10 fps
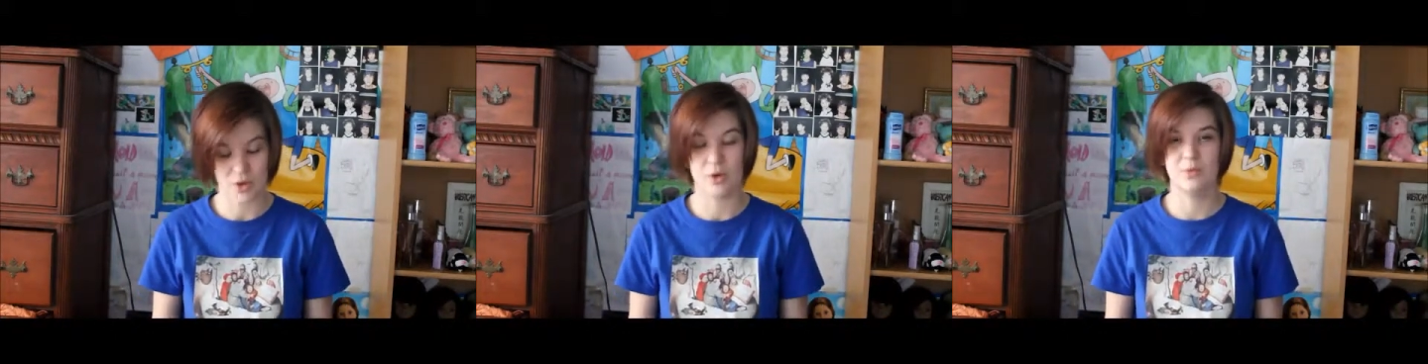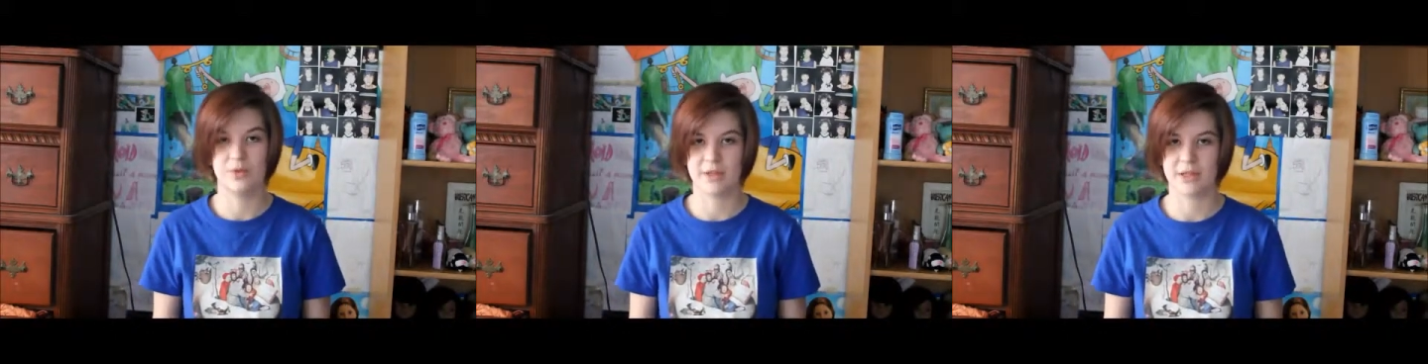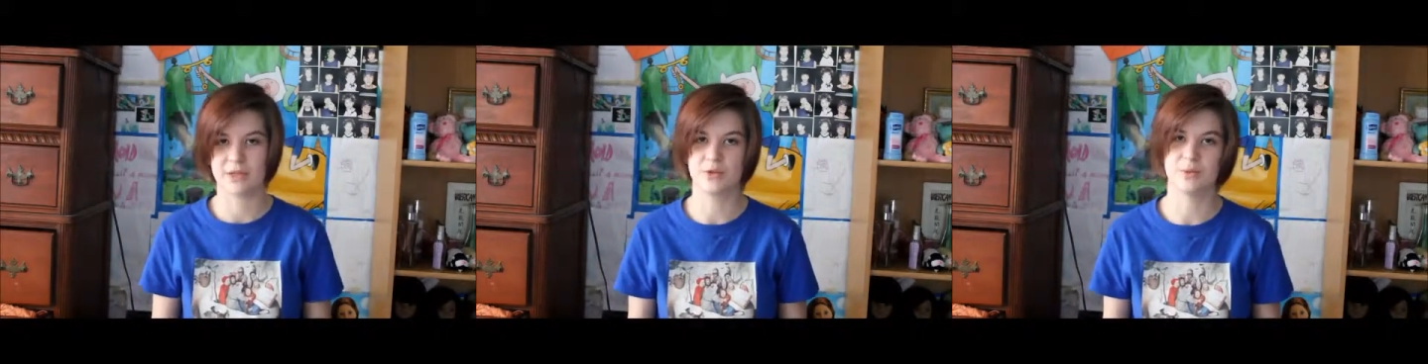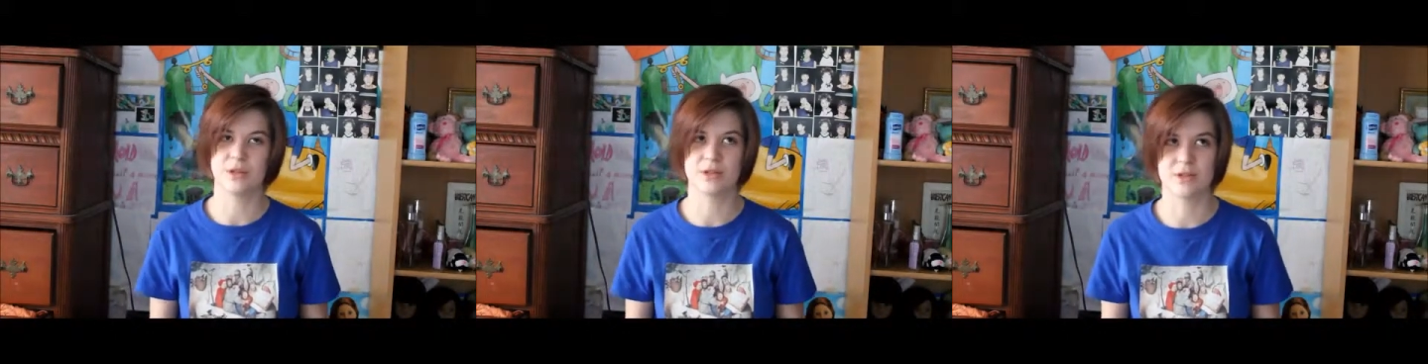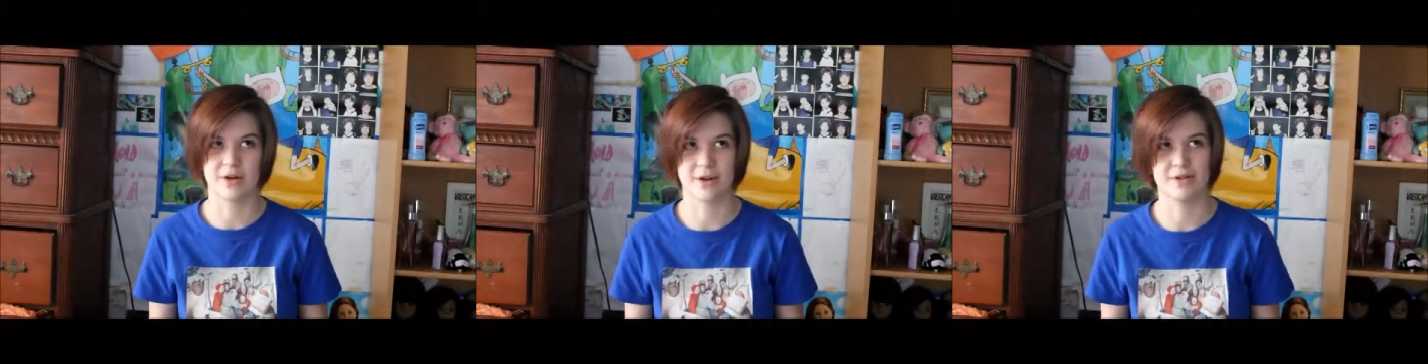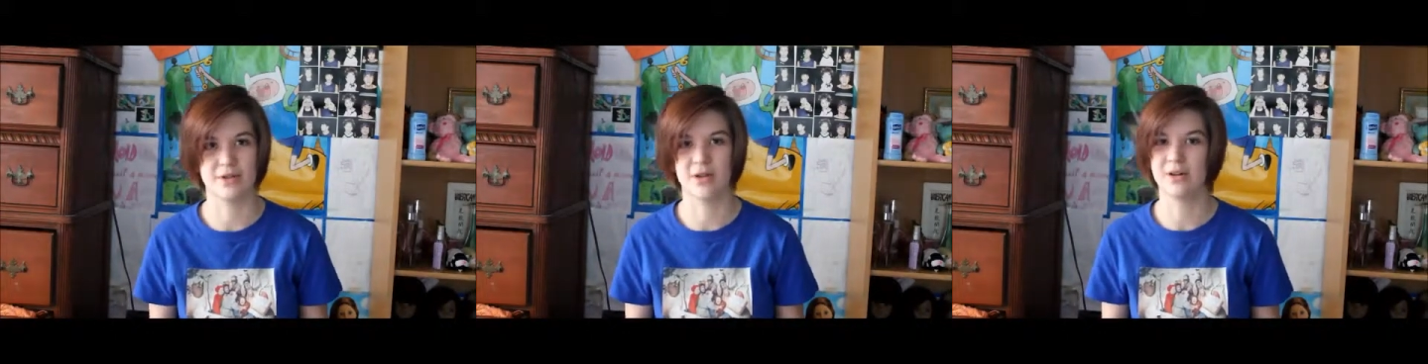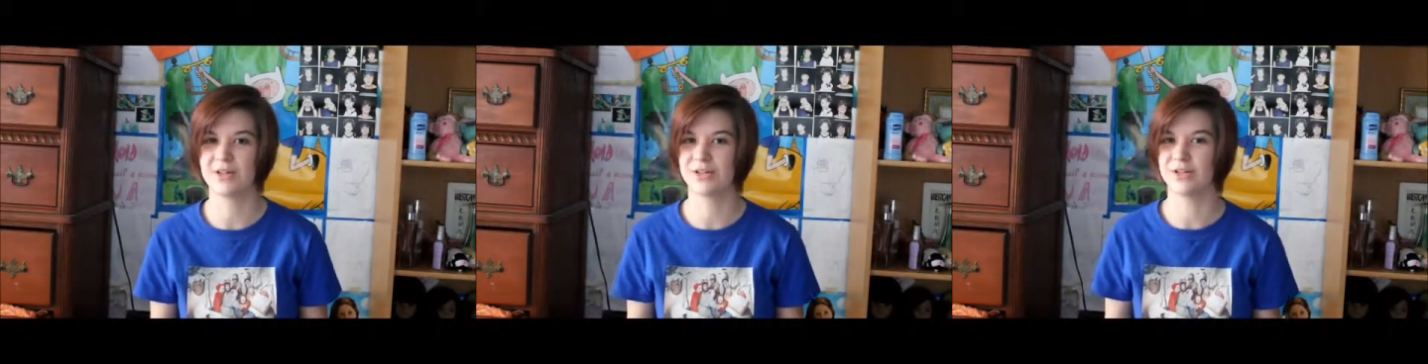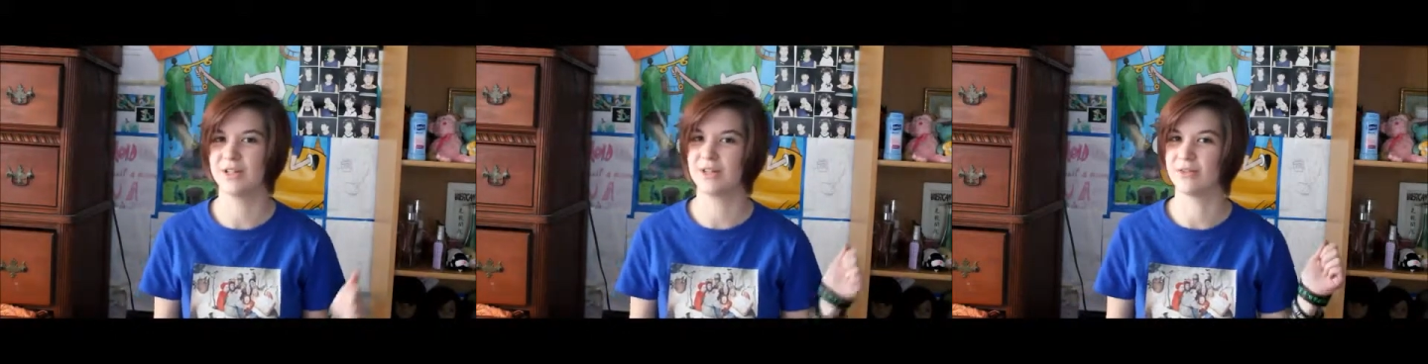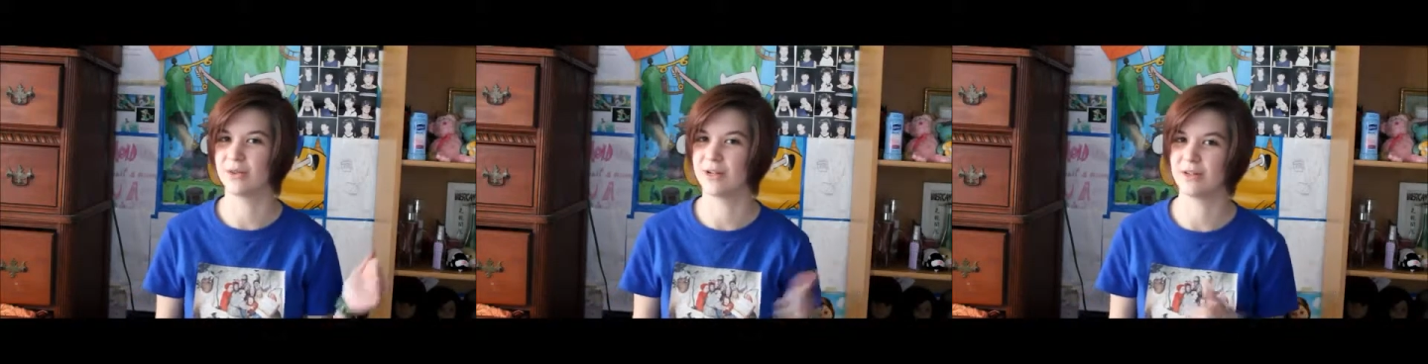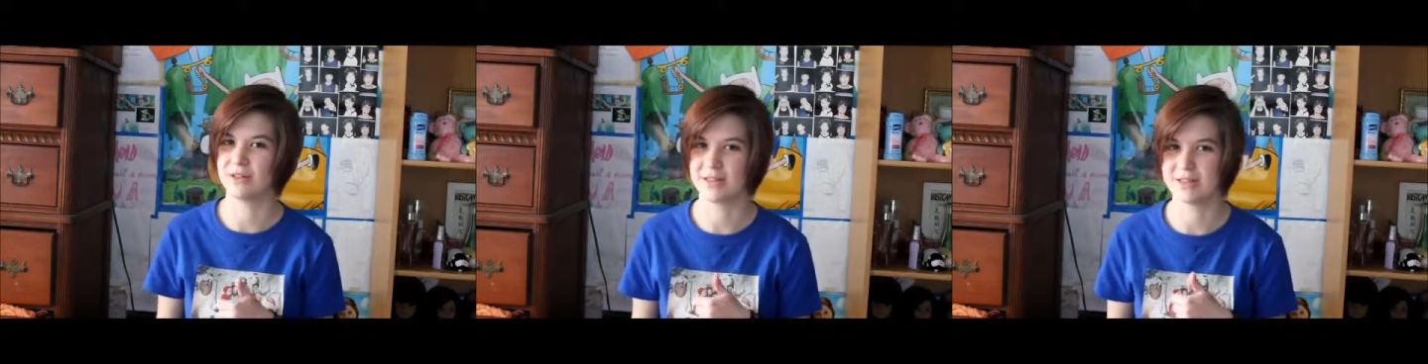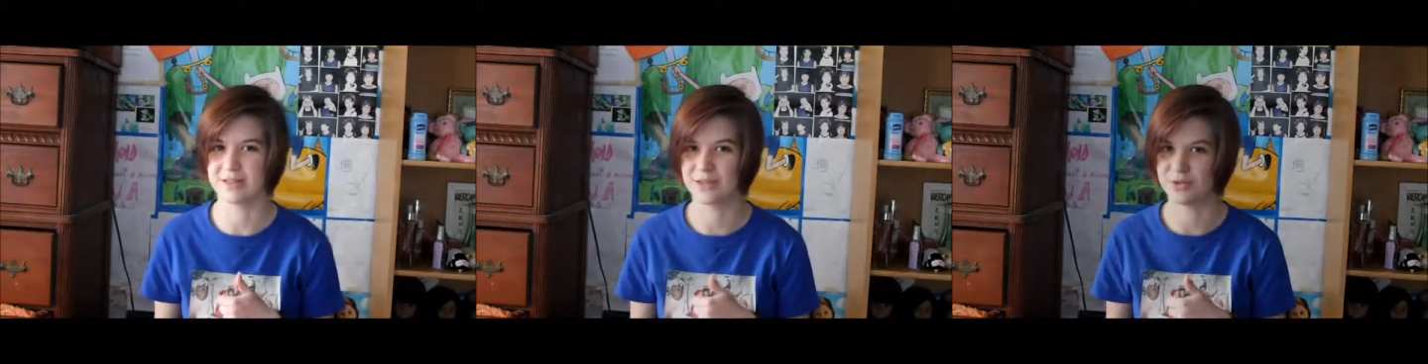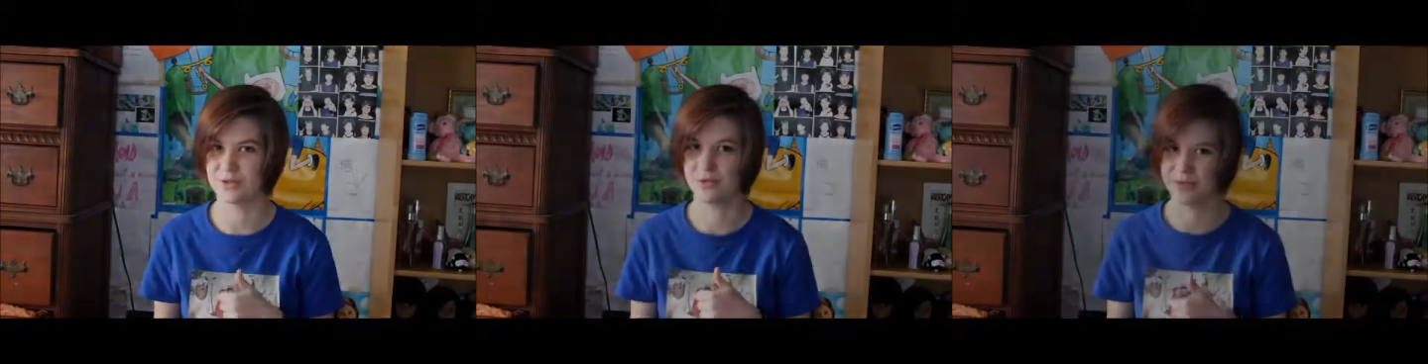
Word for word: Hopefully this will be the start of a long string of regularly scheduled